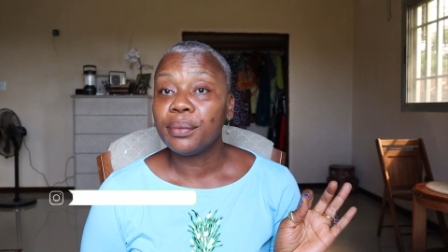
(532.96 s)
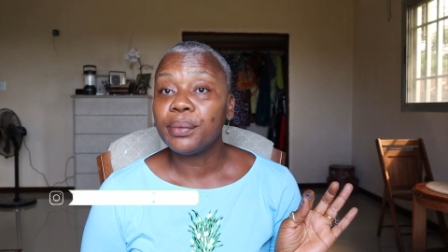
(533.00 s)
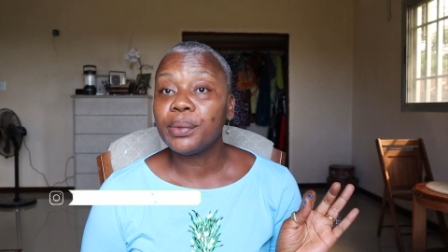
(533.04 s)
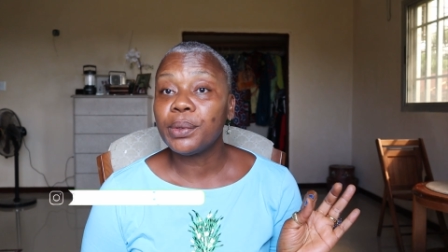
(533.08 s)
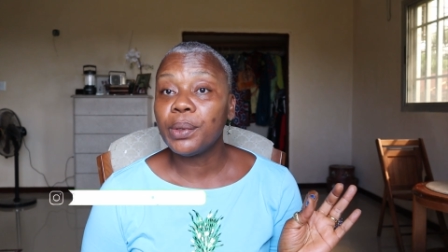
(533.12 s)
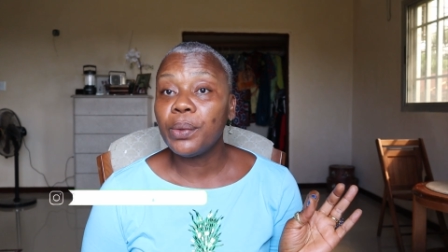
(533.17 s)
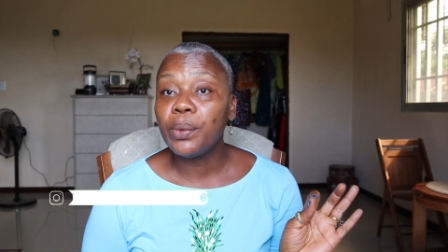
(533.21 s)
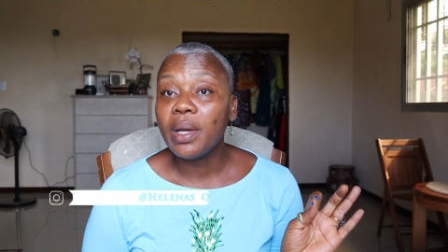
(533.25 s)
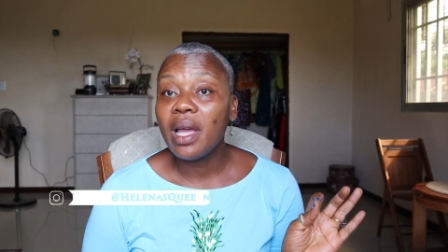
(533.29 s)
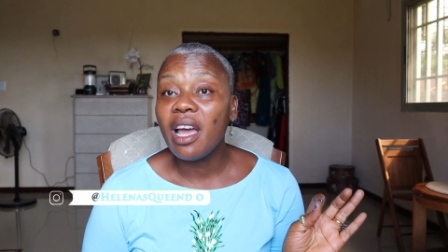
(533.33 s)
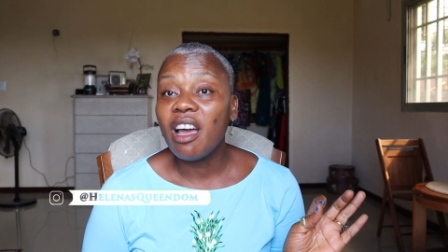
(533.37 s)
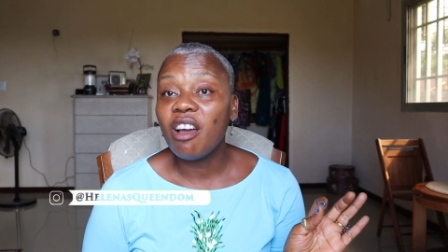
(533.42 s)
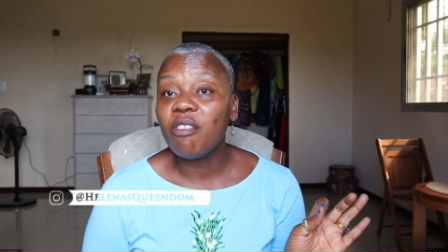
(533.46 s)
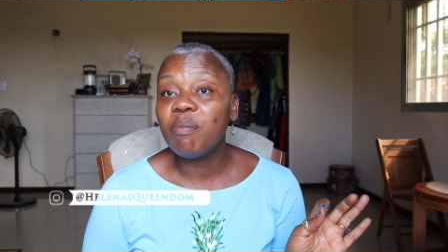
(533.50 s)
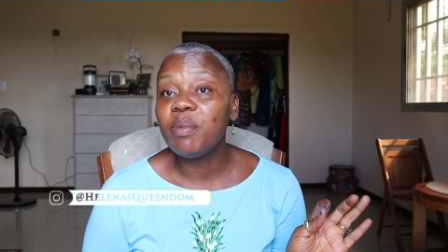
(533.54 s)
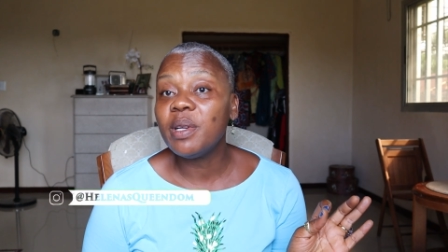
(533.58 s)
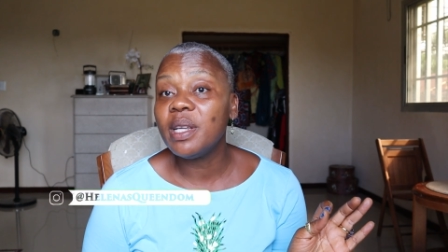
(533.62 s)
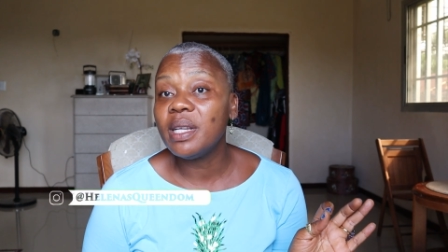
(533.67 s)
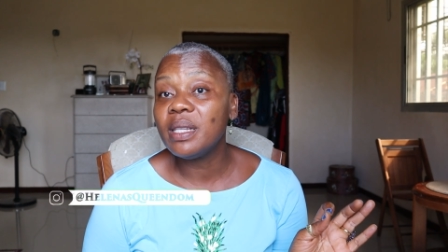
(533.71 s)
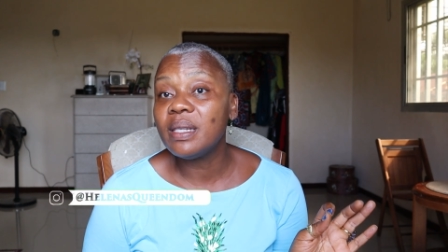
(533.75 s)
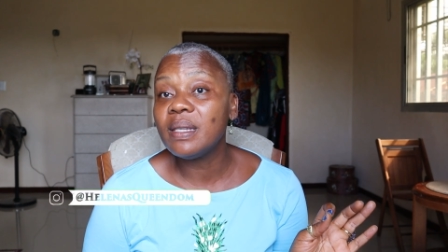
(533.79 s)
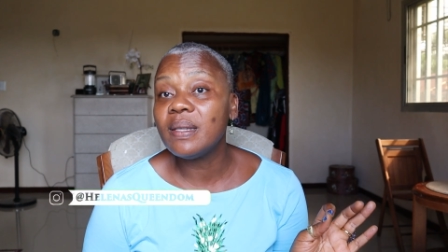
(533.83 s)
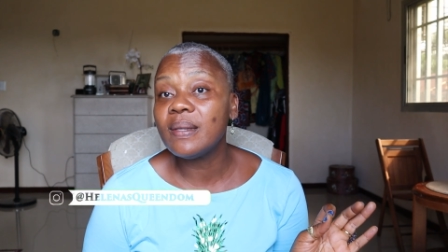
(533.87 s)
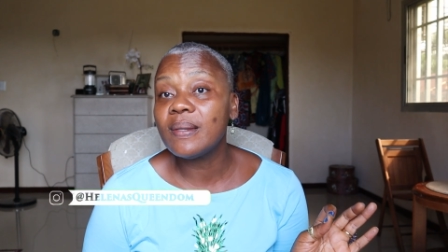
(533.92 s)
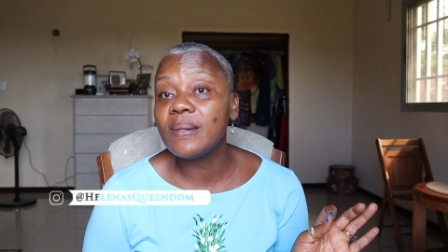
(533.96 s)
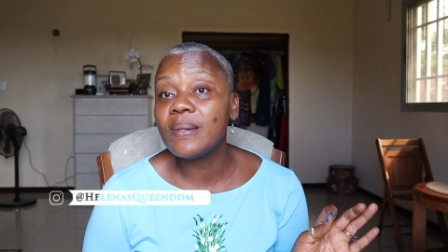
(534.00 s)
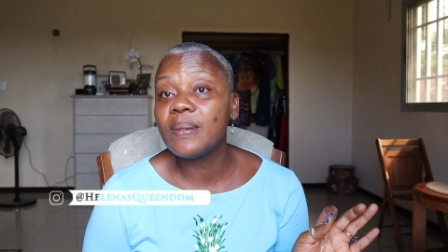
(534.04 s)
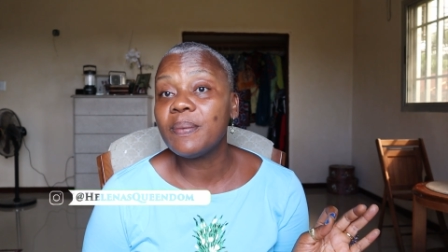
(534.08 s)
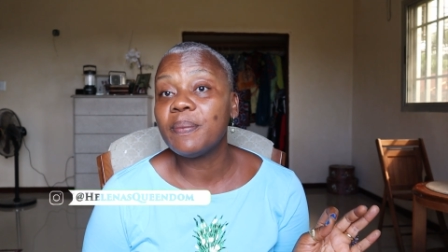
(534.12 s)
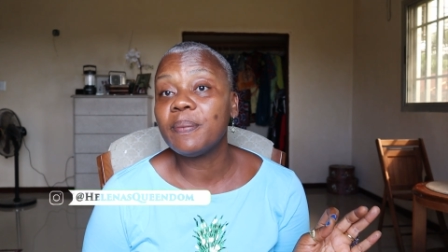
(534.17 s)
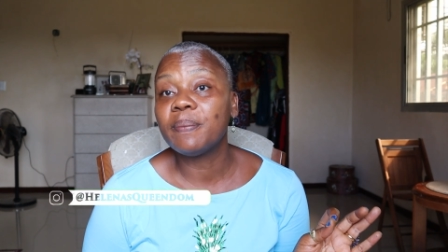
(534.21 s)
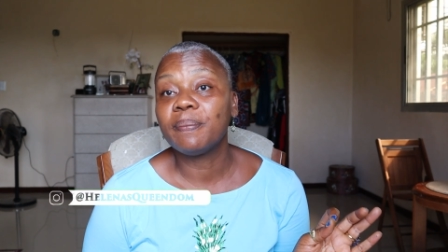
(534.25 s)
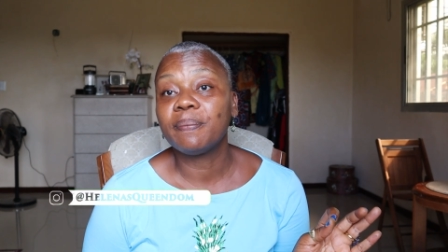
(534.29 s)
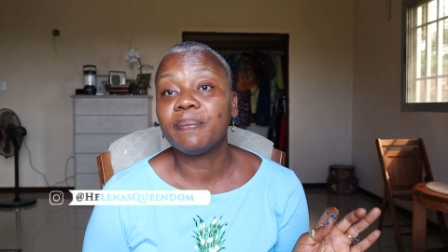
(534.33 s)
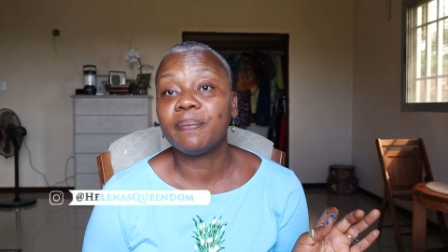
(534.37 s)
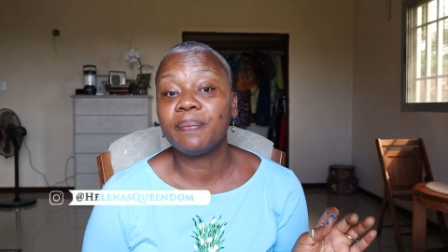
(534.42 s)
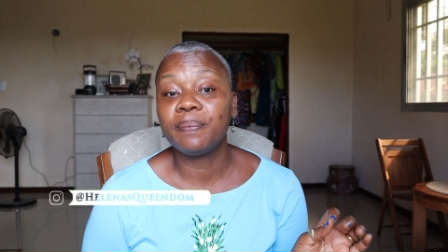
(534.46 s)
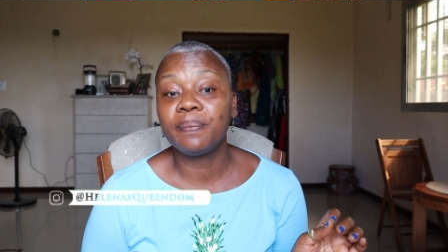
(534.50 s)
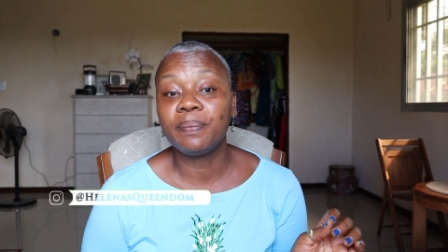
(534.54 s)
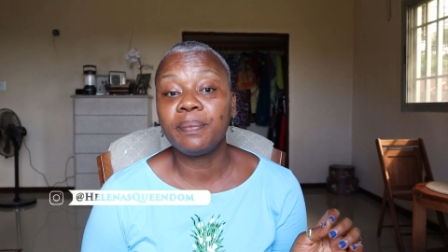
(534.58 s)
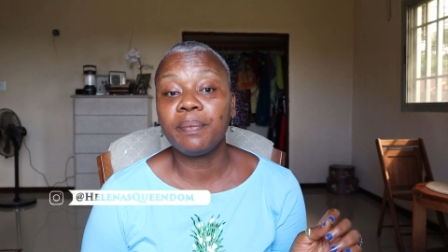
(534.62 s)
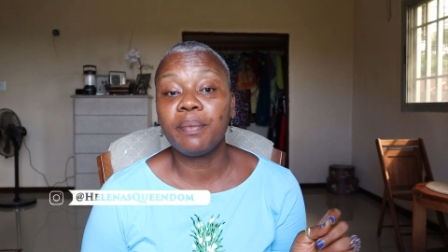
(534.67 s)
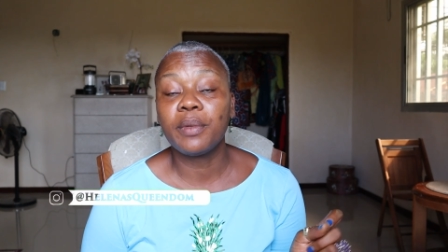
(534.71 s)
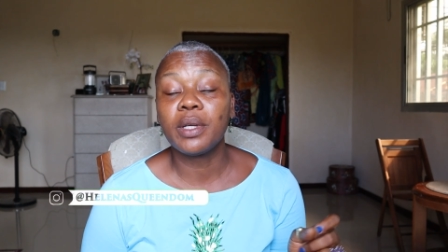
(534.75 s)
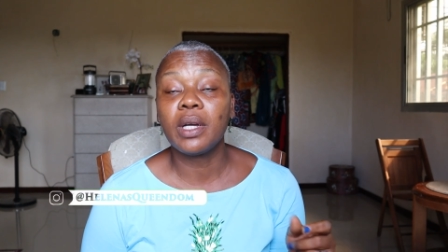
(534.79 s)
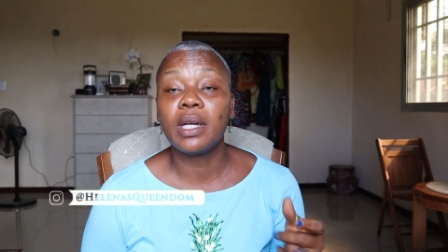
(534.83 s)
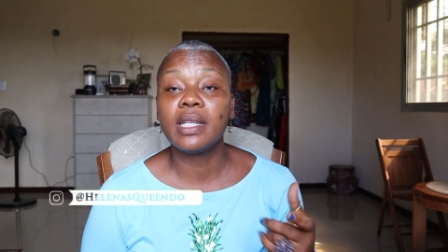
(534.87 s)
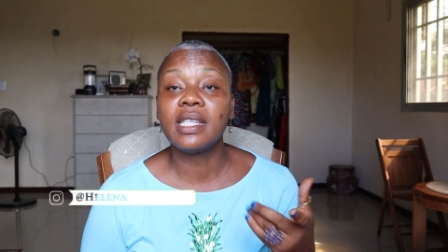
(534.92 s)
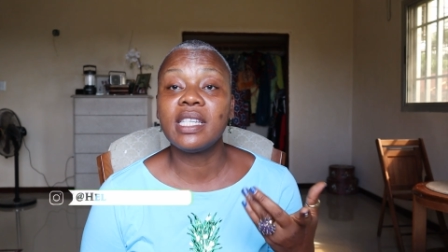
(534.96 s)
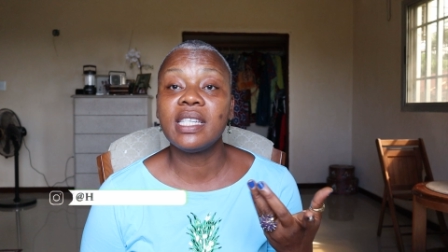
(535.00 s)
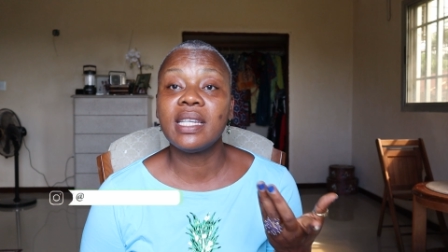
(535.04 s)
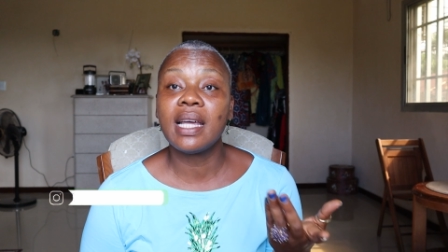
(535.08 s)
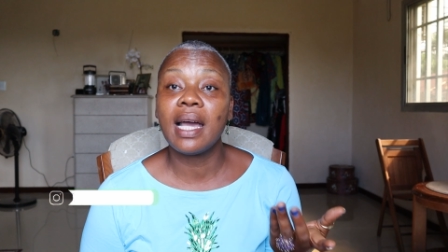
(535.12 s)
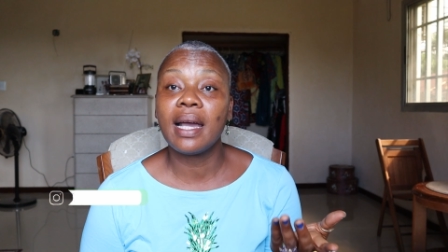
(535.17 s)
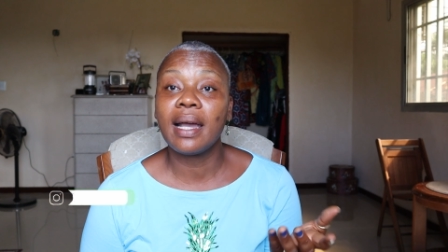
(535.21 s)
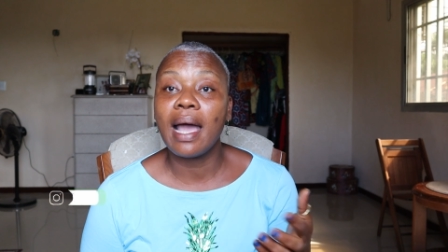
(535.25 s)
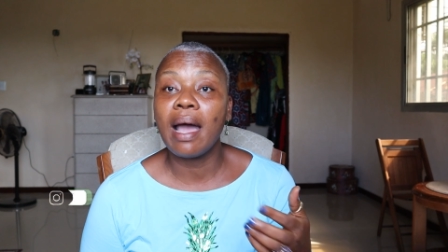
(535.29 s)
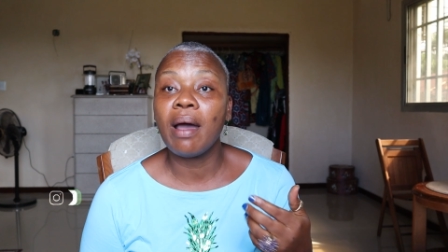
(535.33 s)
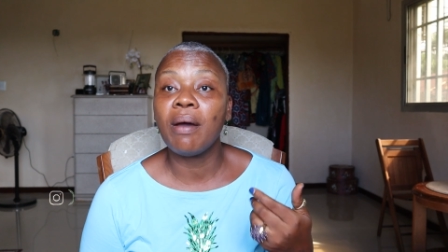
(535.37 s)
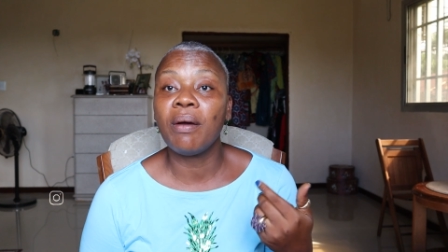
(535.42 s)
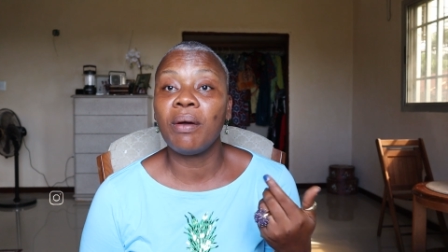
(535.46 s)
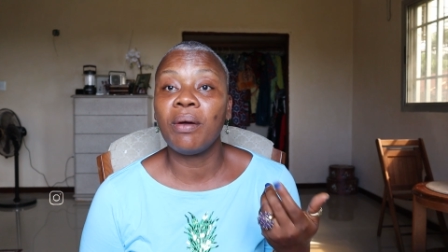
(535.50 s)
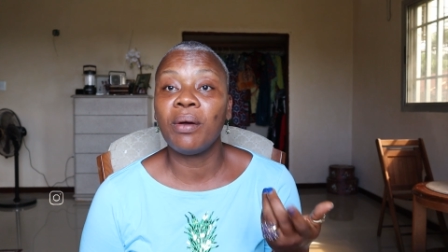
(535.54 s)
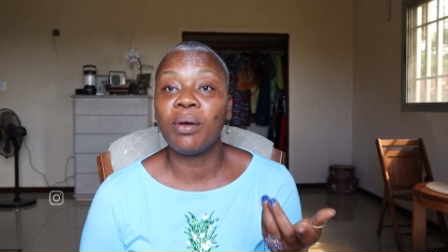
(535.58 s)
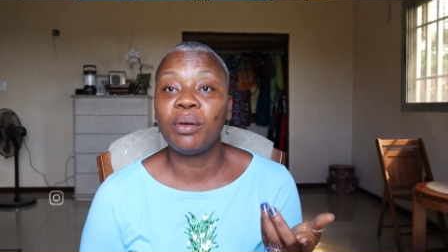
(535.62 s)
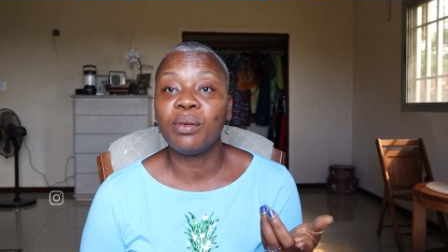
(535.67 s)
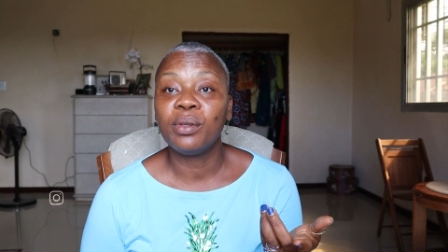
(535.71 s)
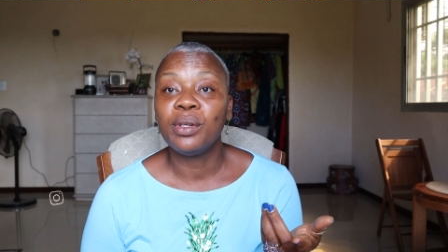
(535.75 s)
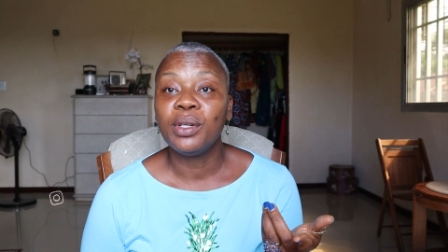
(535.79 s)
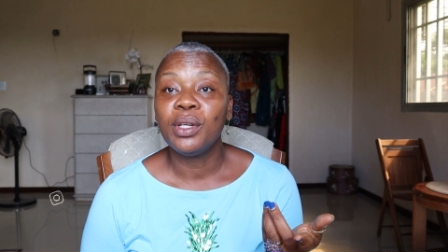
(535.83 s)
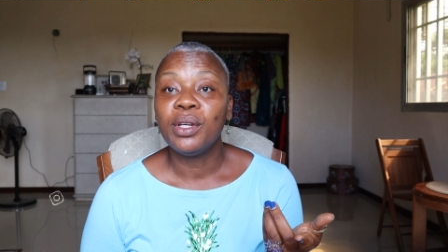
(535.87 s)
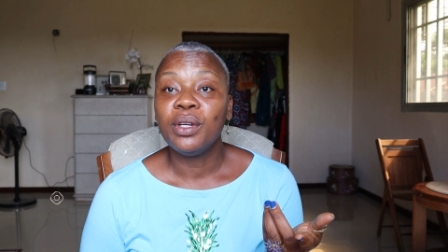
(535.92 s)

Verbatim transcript: So we have plenty soup. Mm, got her